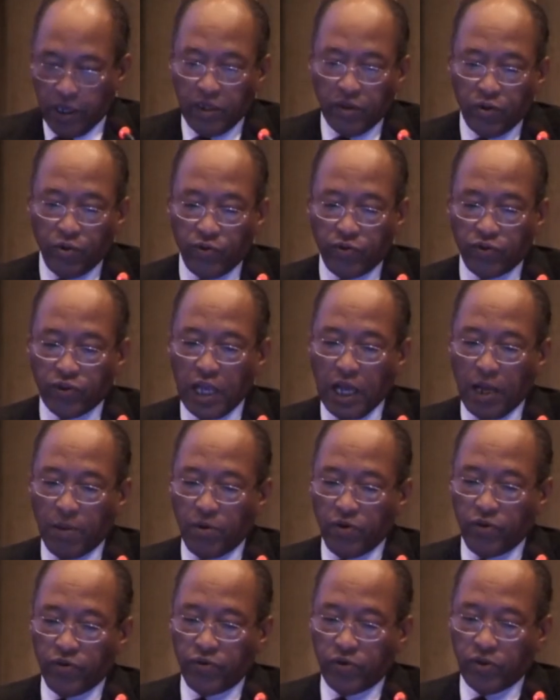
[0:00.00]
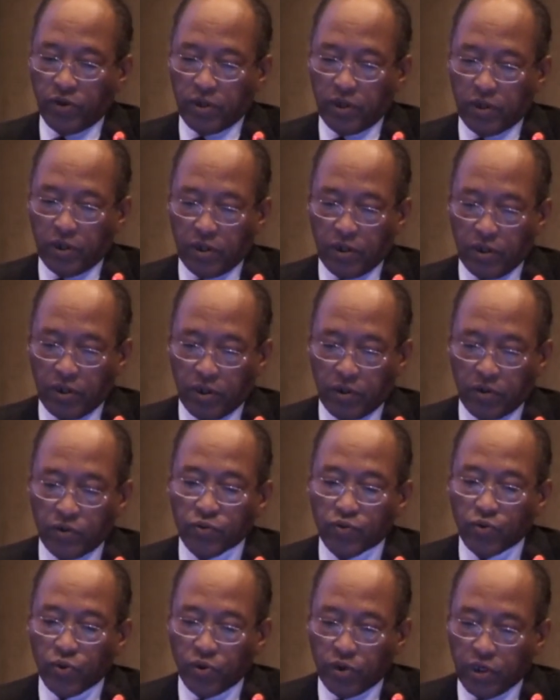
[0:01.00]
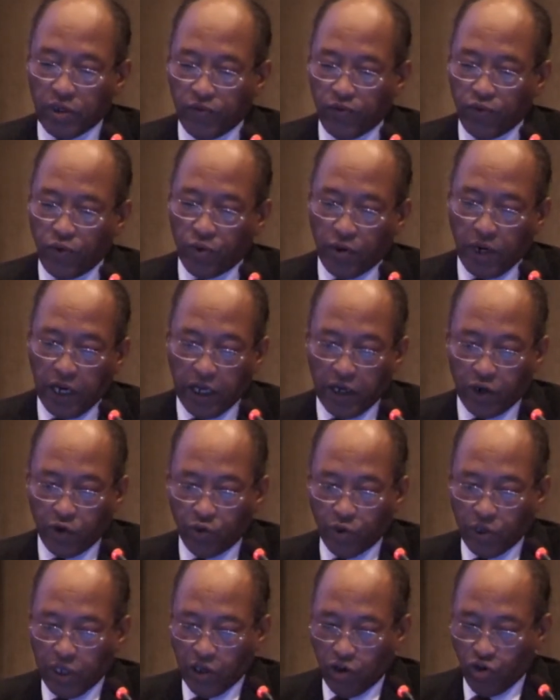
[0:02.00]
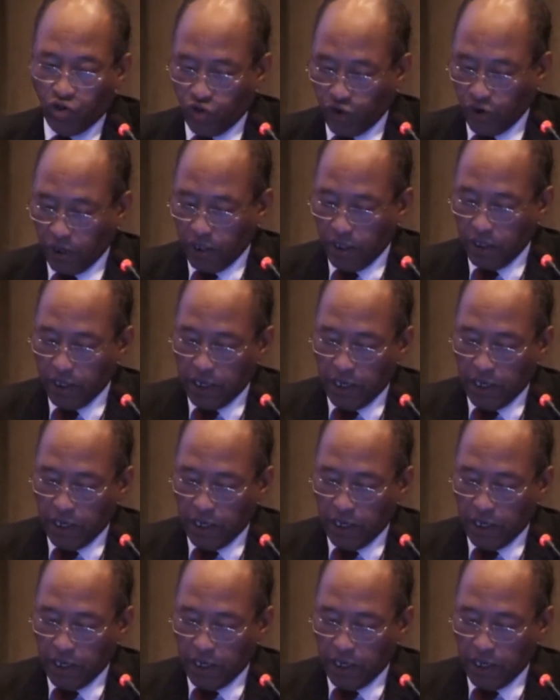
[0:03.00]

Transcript: to establish a consortium for higher education.